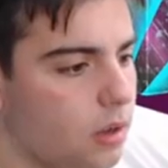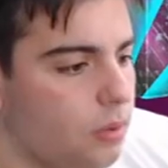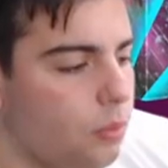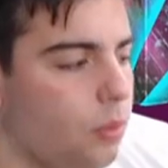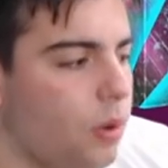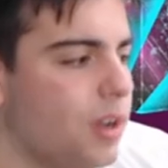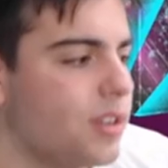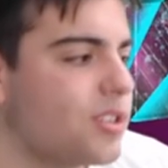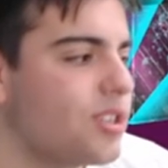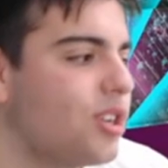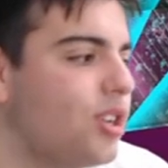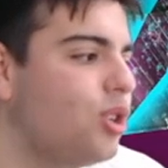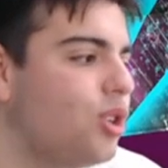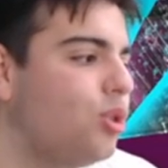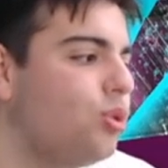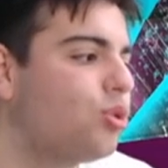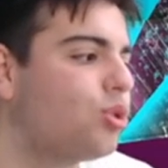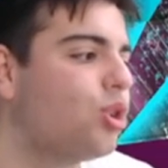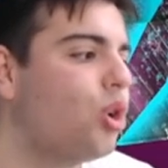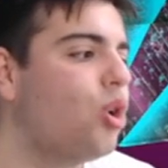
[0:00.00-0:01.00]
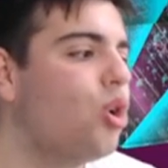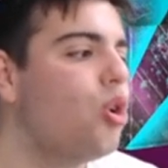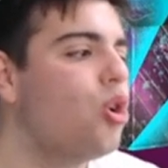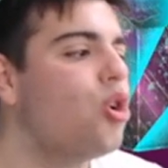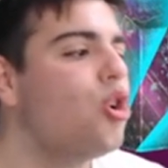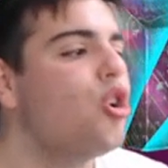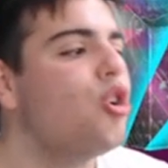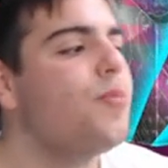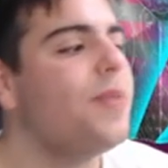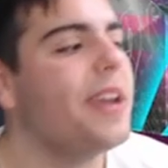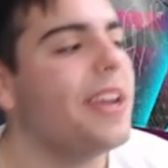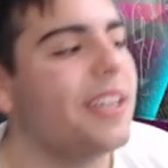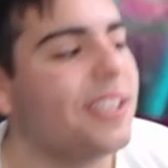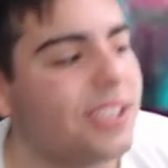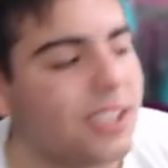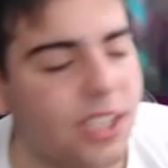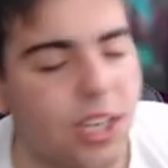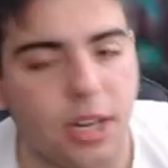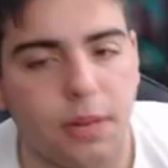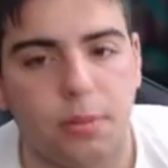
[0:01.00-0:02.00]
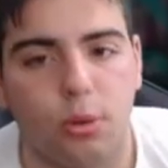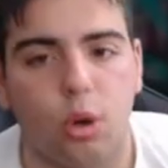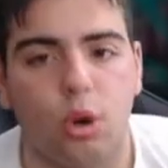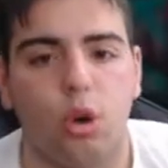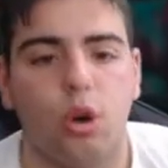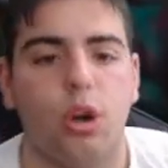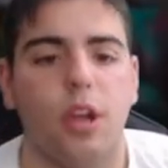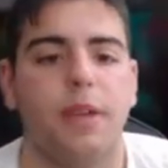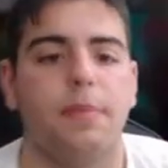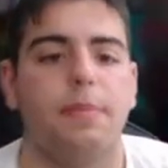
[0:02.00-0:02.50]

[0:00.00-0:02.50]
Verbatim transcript: What's good, YouTube? It's your boy